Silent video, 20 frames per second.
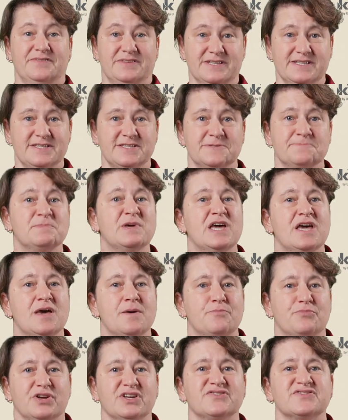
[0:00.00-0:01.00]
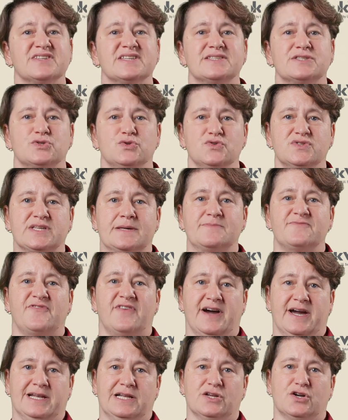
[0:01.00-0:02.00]
This brings us to some
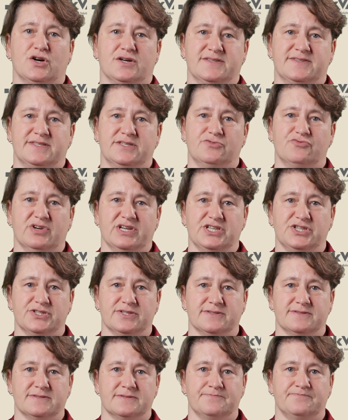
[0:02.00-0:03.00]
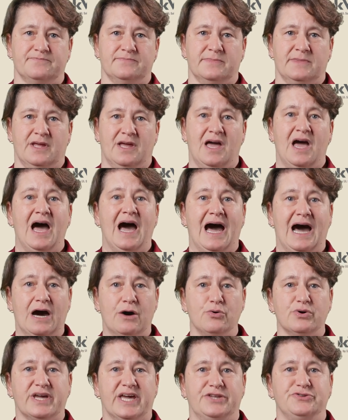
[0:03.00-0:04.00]
final considerations.
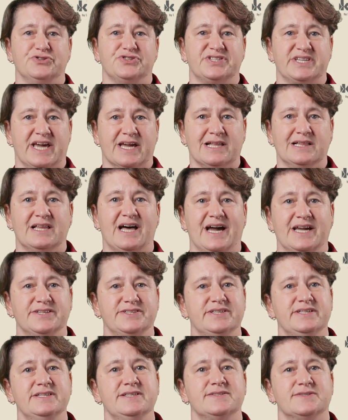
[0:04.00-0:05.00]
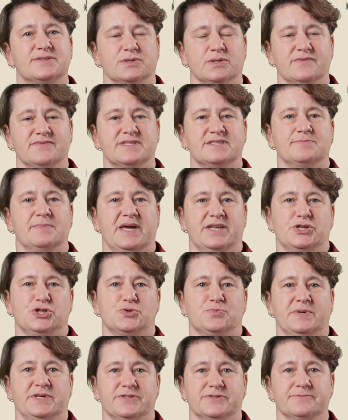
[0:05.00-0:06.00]
How can you tackle IT service
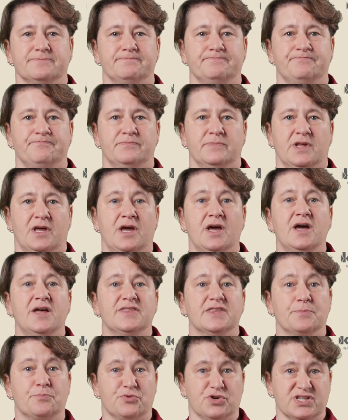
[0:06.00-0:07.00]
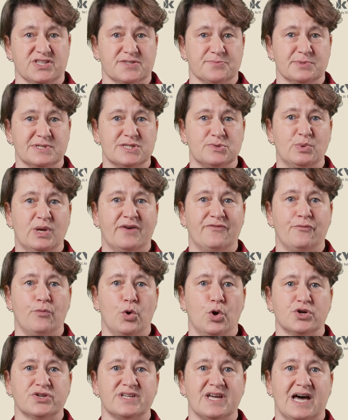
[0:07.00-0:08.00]
management? The principles we have
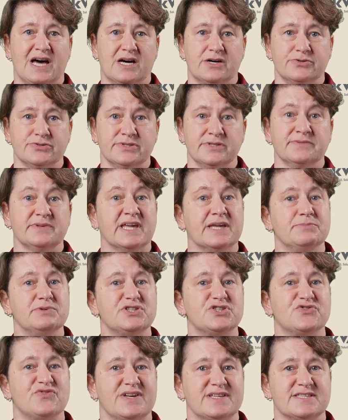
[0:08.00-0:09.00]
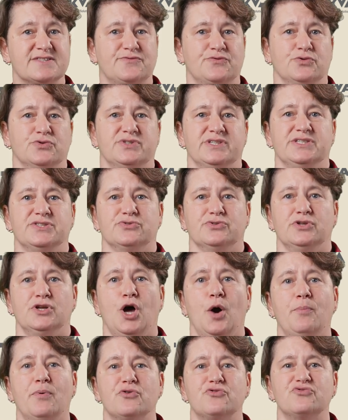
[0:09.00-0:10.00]
worked out can be transferred into an
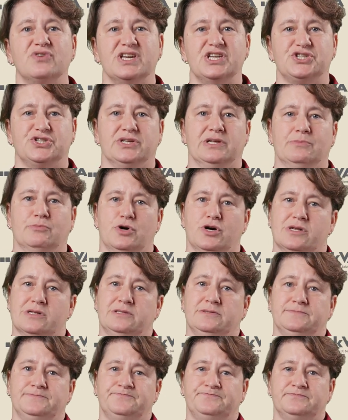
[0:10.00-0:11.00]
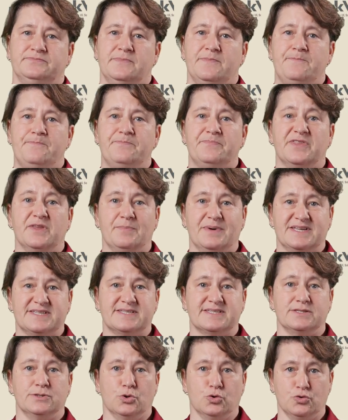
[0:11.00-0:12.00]
operational model. The
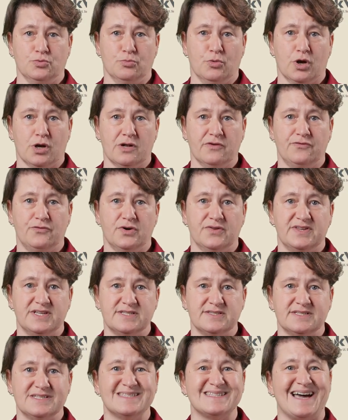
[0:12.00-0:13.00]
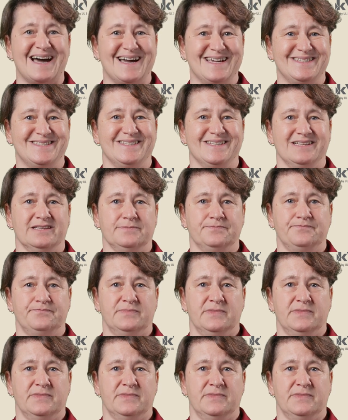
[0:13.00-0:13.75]
best known model for this is ITIL.